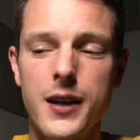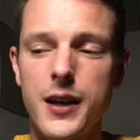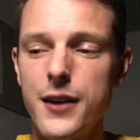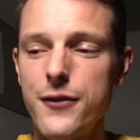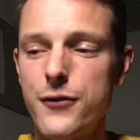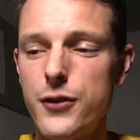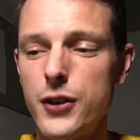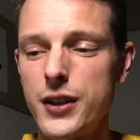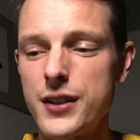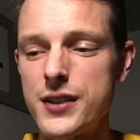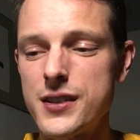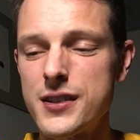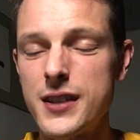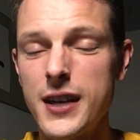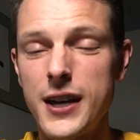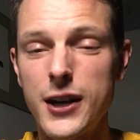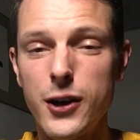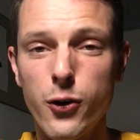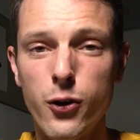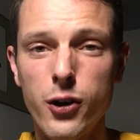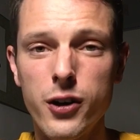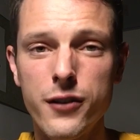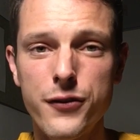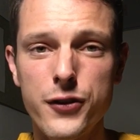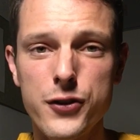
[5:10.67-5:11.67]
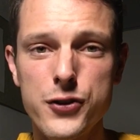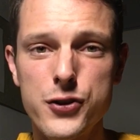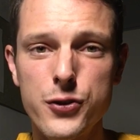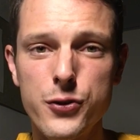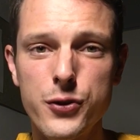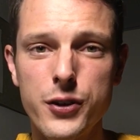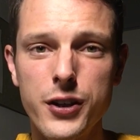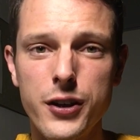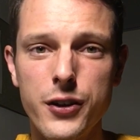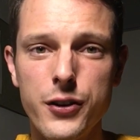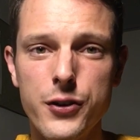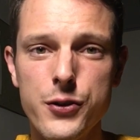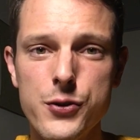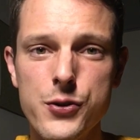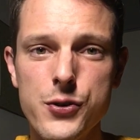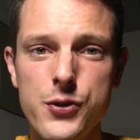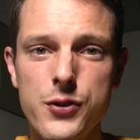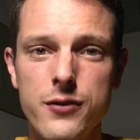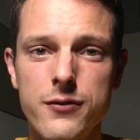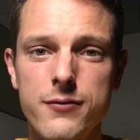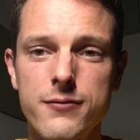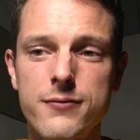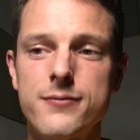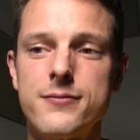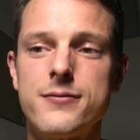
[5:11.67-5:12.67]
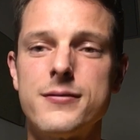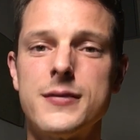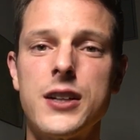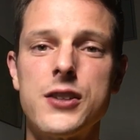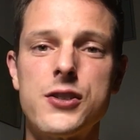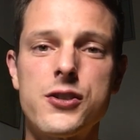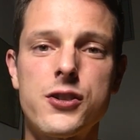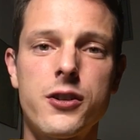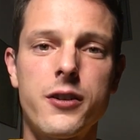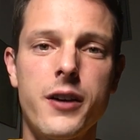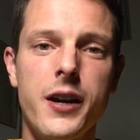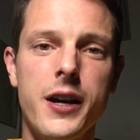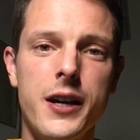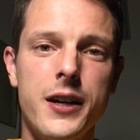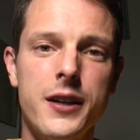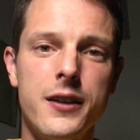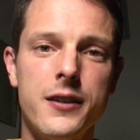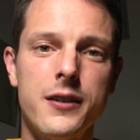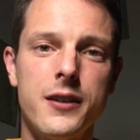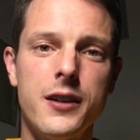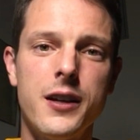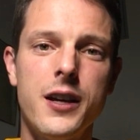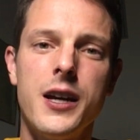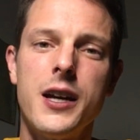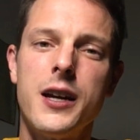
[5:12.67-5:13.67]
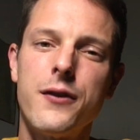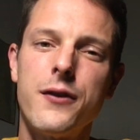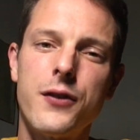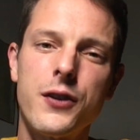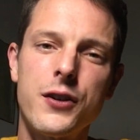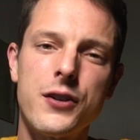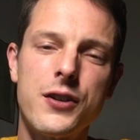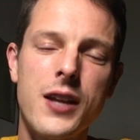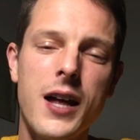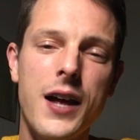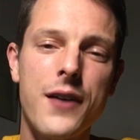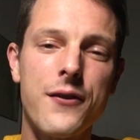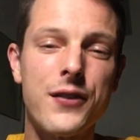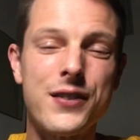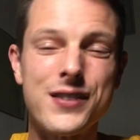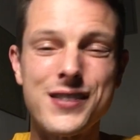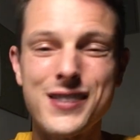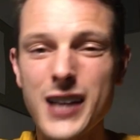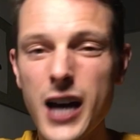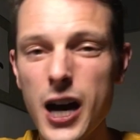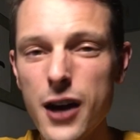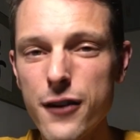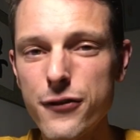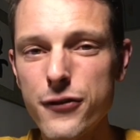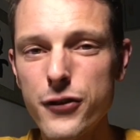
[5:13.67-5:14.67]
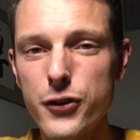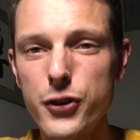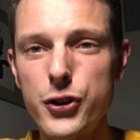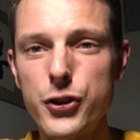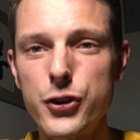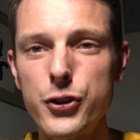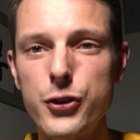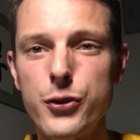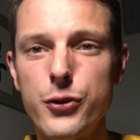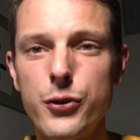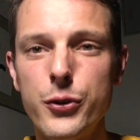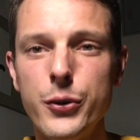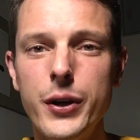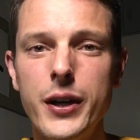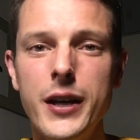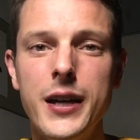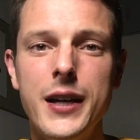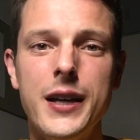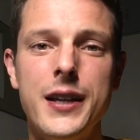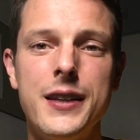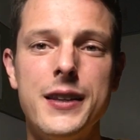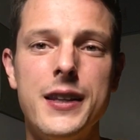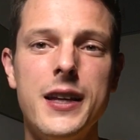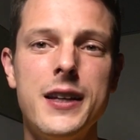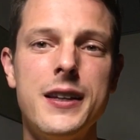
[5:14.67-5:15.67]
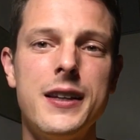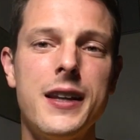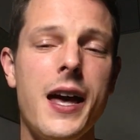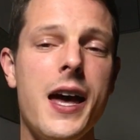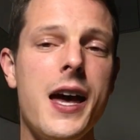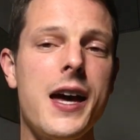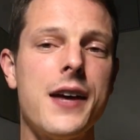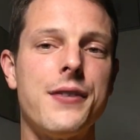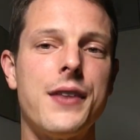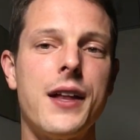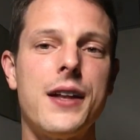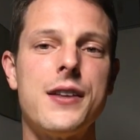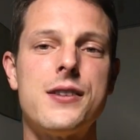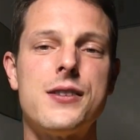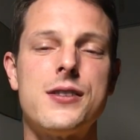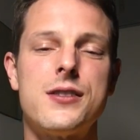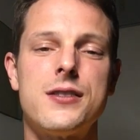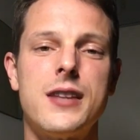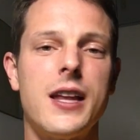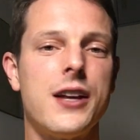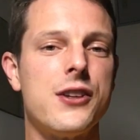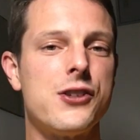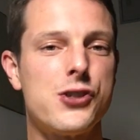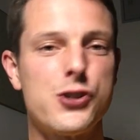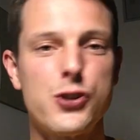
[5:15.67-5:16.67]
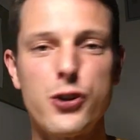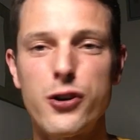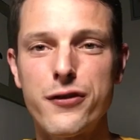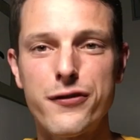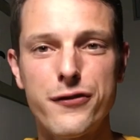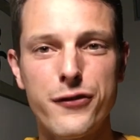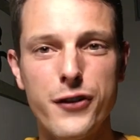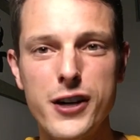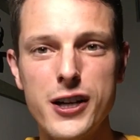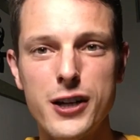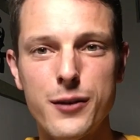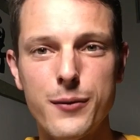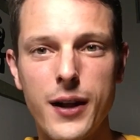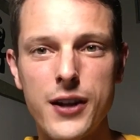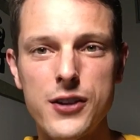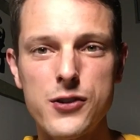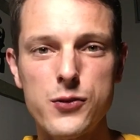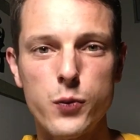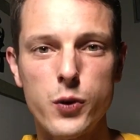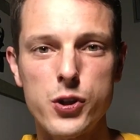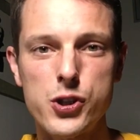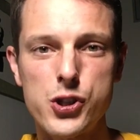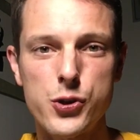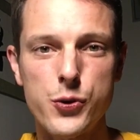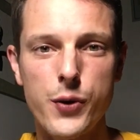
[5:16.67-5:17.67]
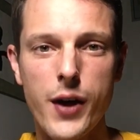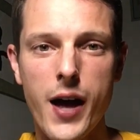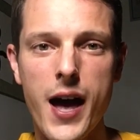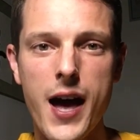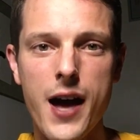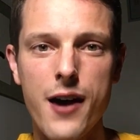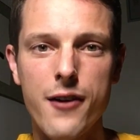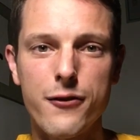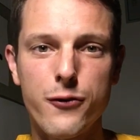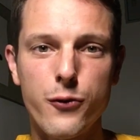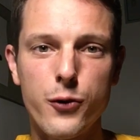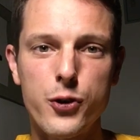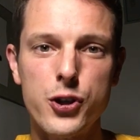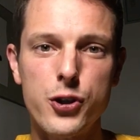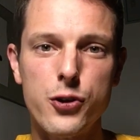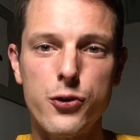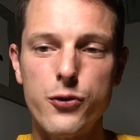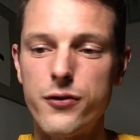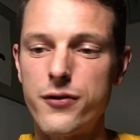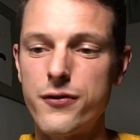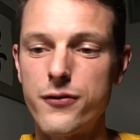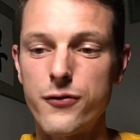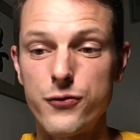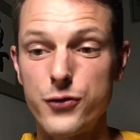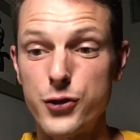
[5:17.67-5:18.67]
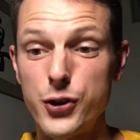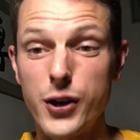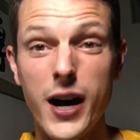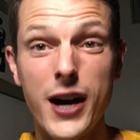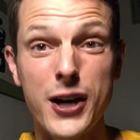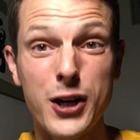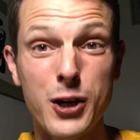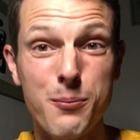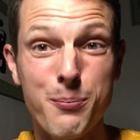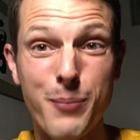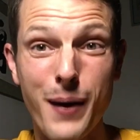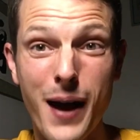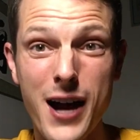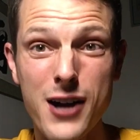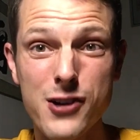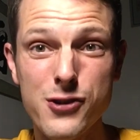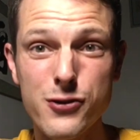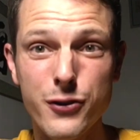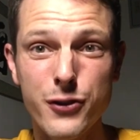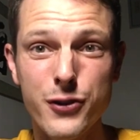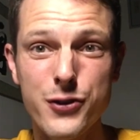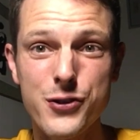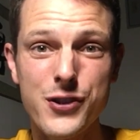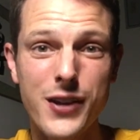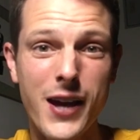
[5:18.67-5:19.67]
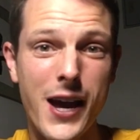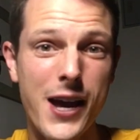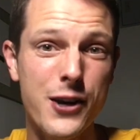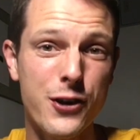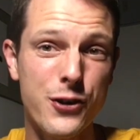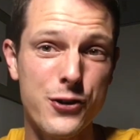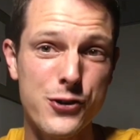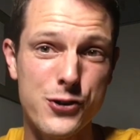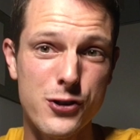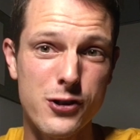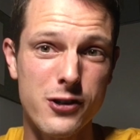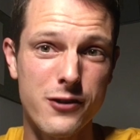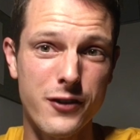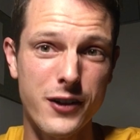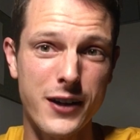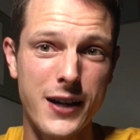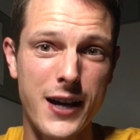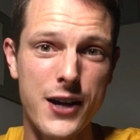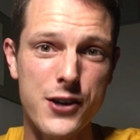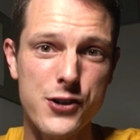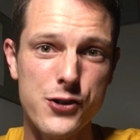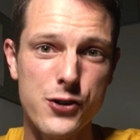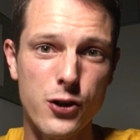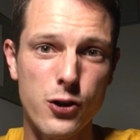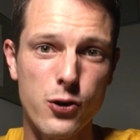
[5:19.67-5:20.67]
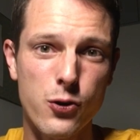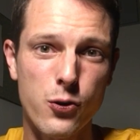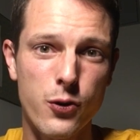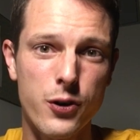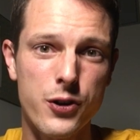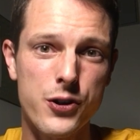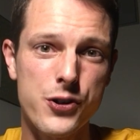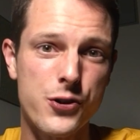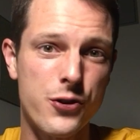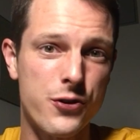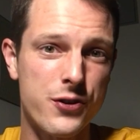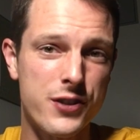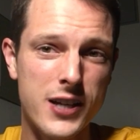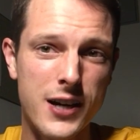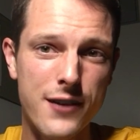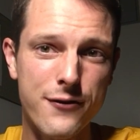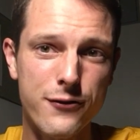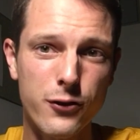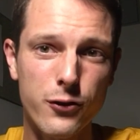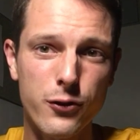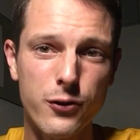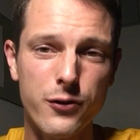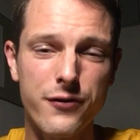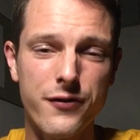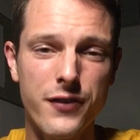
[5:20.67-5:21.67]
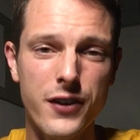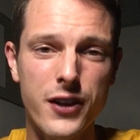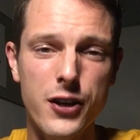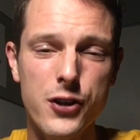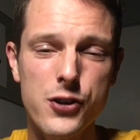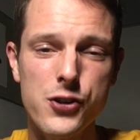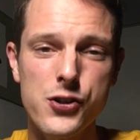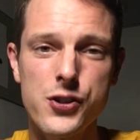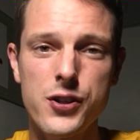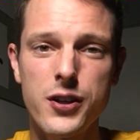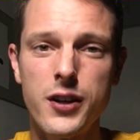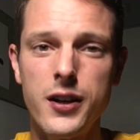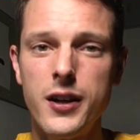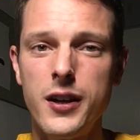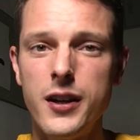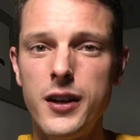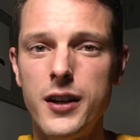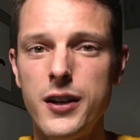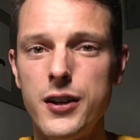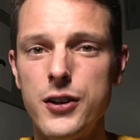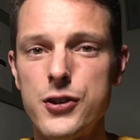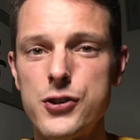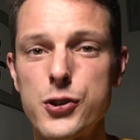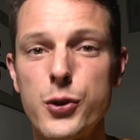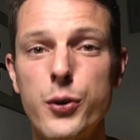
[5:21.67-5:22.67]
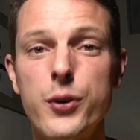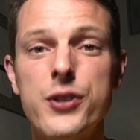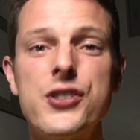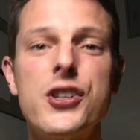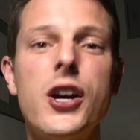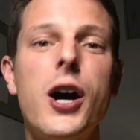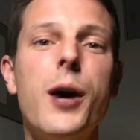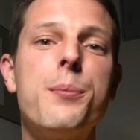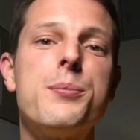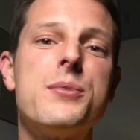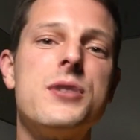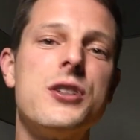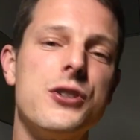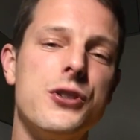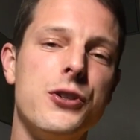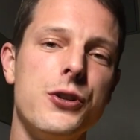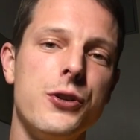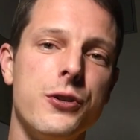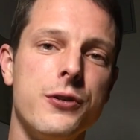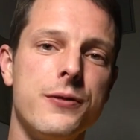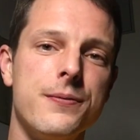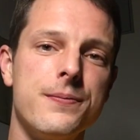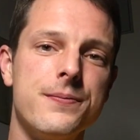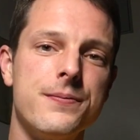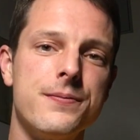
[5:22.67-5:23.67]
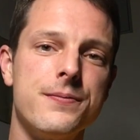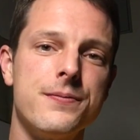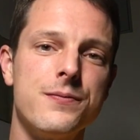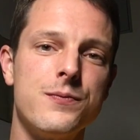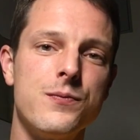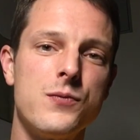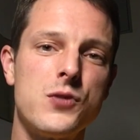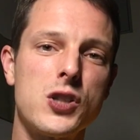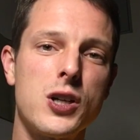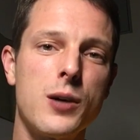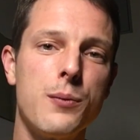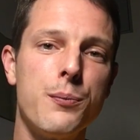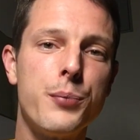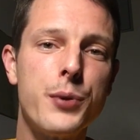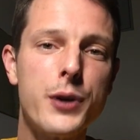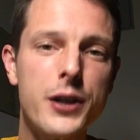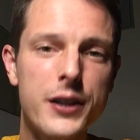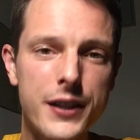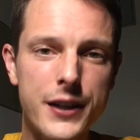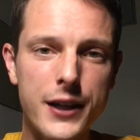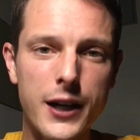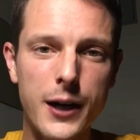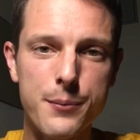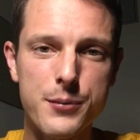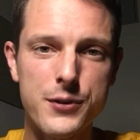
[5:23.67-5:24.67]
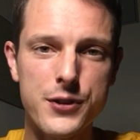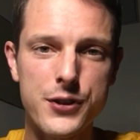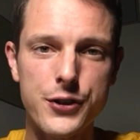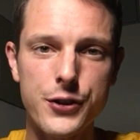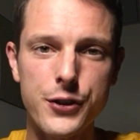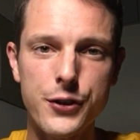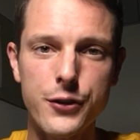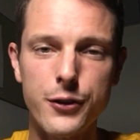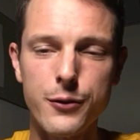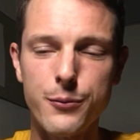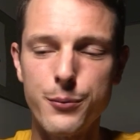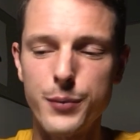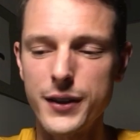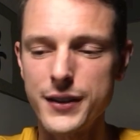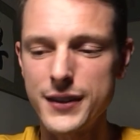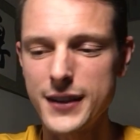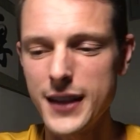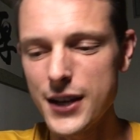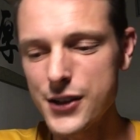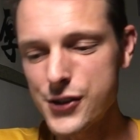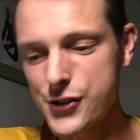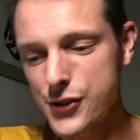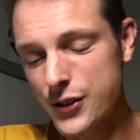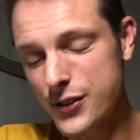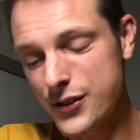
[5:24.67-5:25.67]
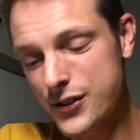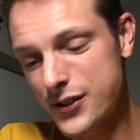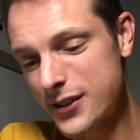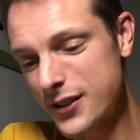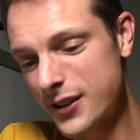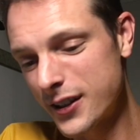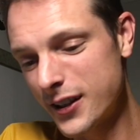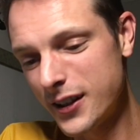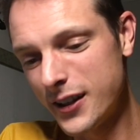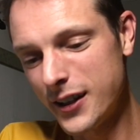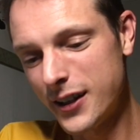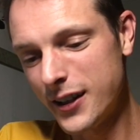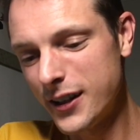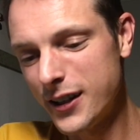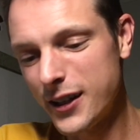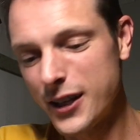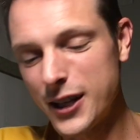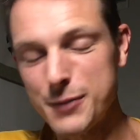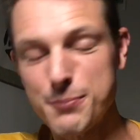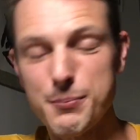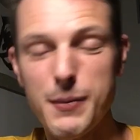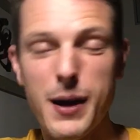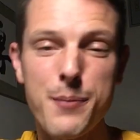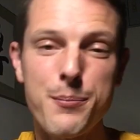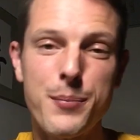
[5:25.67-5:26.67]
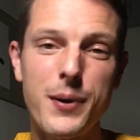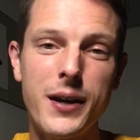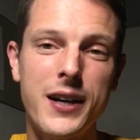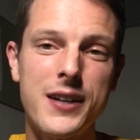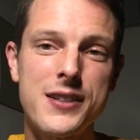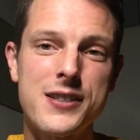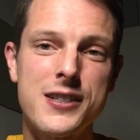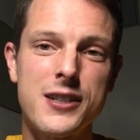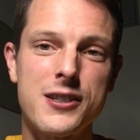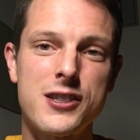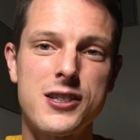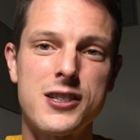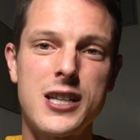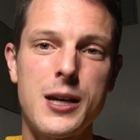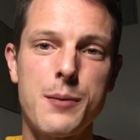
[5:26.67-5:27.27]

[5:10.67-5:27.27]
If you can stay on for 2 years, that's great. If it's not for you, then hey, that's your freedom. That's what you have when you got your bachelor's and your certification course, your TEFL finished. So it's up to you. It's completely up to you. But that's just my biggest